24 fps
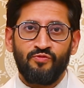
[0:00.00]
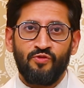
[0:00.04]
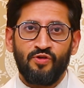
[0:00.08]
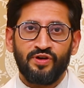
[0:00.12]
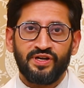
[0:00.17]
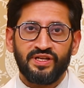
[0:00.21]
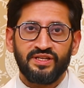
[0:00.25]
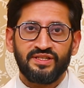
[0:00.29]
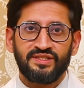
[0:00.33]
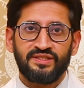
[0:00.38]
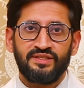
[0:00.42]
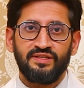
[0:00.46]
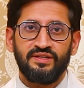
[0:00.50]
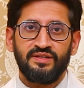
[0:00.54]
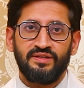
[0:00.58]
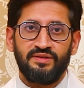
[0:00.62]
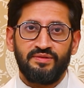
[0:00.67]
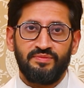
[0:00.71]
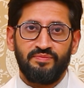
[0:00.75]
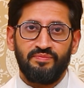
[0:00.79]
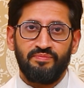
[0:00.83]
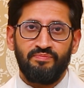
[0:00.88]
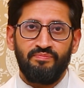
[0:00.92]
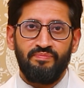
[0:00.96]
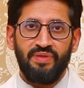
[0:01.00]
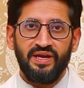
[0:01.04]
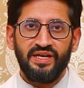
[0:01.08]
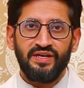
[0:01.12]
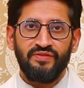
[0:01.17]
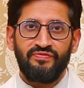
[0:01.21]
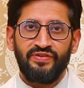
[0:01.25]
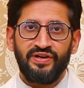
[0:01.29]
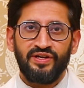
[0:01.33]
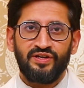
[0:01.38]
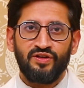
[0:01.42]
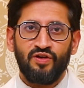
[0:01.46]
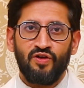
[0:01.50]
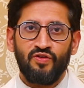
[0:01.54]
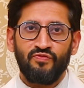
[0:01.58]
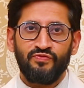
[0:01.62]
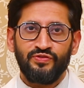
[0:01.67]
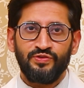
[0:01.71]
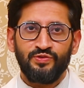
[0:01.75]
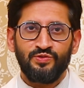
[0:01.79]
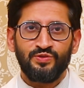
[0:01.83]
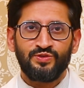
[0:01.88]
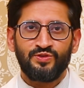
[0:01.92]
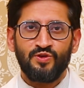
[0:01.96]
what is the benefit of
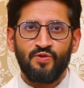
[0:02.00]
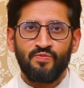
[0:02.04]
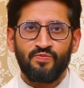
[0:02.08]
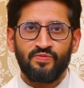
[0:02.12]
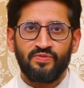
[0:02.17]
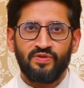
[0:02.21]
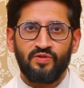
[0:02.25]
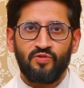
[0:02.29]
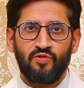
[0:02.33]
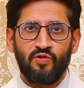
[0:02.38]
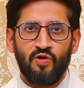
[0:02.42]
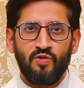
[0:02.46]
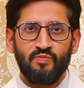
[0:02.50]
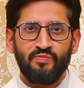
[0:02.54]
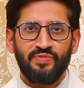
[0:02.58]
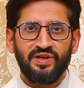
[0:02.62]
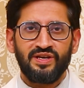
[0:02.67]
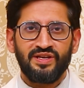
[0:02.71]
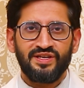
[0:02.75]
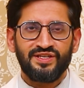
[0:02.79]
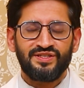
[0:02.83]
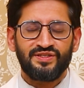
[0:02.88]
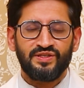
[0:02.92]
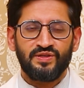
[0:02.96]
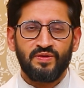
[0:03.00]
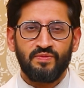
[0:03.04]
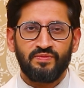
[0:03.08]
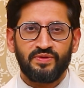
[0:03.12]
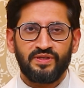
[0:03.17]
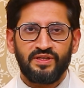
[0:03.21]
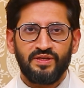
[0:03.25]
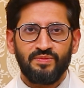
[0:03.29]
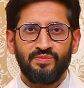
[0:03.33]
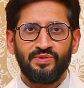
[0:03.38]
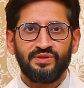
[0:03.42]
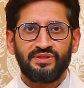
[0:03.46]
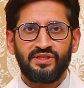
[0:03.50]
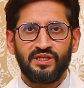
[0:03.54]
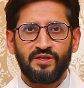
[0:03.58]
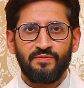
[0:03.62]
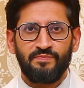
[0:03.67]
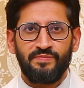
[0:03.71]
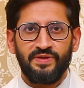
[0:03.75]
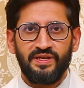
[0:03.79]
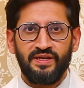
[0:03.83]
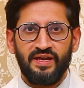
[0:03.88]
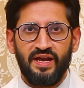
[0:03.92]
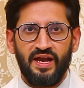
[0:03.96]
use of combination of
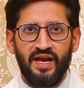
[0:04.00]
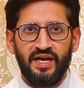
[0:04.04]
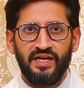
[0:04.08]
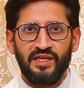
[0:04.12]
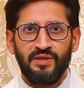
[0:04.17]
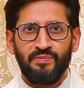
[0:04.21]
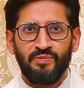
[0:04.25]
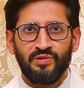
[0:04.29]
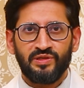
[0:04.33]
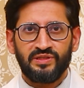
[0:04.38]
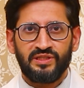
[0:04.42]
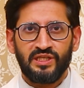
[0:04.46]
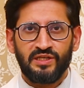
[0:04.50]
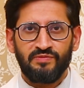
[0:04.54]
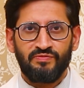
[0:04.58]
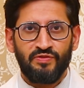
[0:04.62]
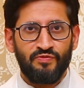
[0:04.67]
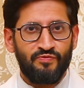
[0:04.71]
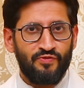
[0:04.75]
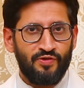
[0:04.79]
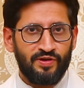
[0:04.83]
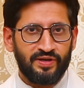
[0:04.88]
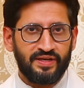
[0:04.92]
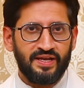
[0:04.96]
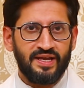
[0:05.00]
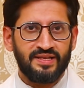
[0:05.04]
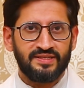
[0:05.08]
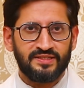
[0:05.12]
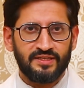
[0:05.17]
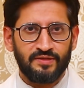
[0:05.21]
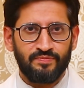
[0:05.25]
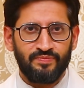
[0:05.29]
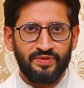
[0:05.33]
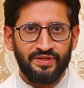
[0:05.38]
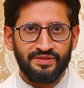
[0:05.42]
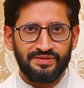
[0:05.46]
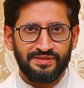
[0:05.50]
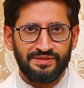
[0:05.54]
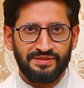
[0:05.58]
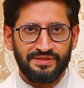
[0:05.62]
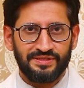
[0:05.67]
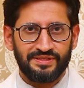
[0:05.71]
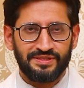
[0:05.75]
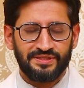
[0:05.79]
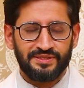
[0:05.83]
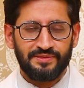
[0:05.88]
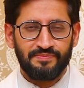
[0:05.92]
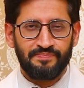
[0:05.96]
chemotherapy and immunotherapy for cancer
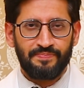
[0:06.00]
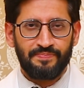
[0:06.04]
patients.